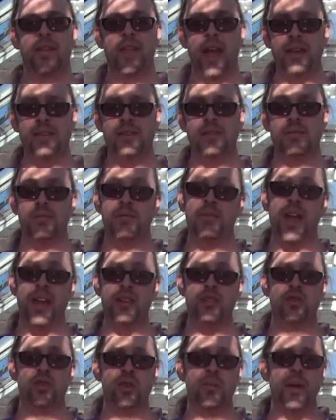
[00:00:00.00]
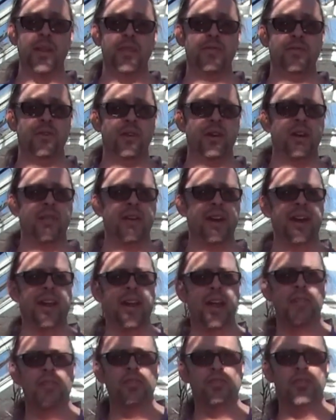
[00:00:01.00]
that's all about the fungi, really.
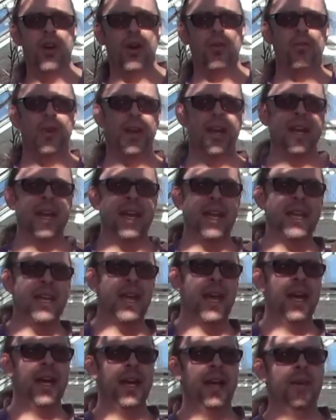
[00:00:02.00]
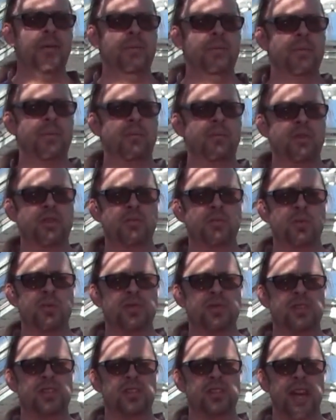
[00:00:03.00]
There's not really much
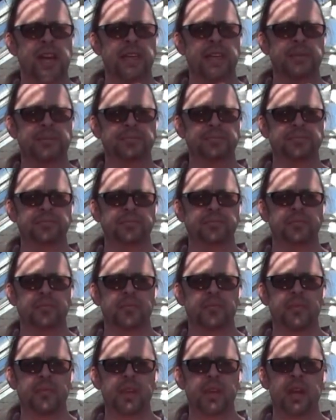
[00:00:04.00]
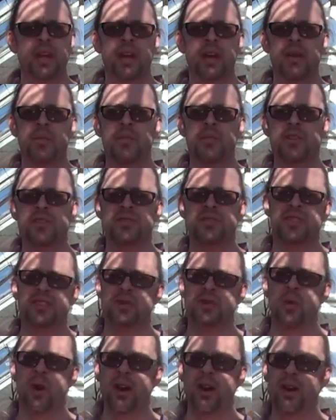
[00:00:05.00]
more to say.
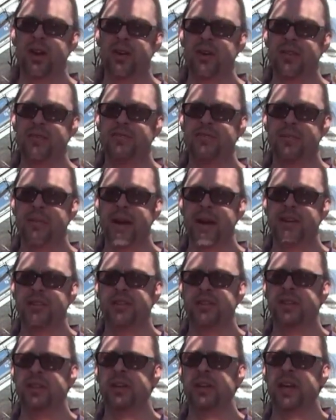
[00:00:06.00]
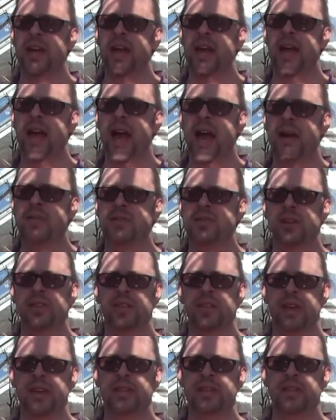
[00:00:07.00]
There's quite a lot of information out
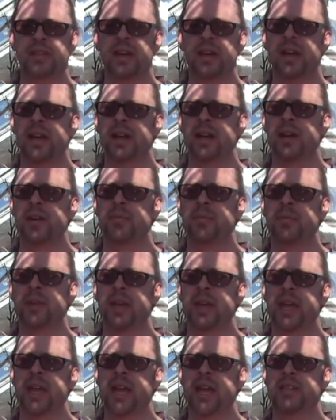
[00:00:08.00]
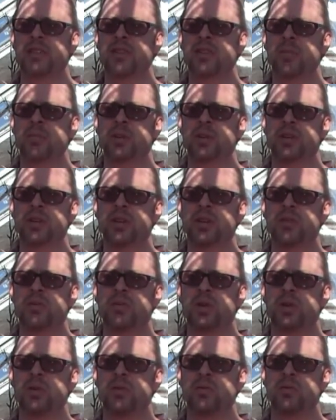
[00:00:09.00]
on this. It's not been
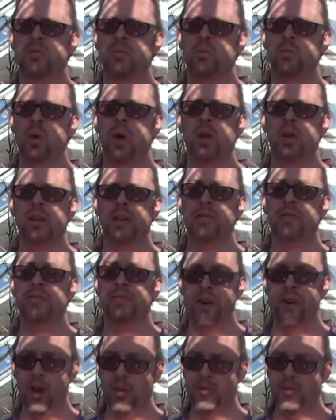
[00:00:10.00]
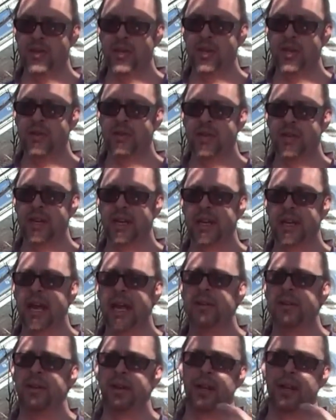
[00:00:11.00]
used widely. Farmers are using it
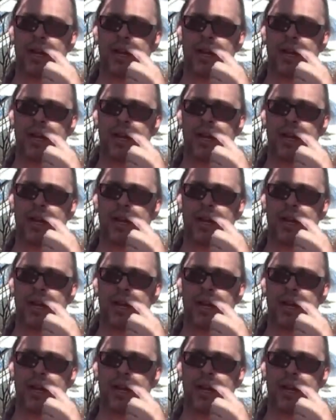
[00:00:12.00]
now